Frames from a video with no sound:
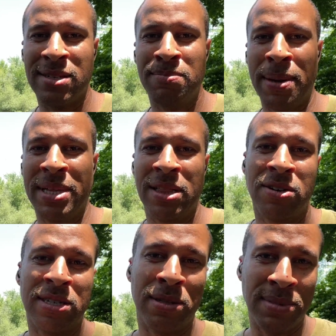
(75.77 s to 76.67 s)
Maybe they
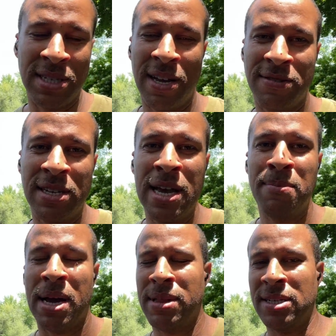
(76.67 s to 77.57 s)
learned it themselves, maybe they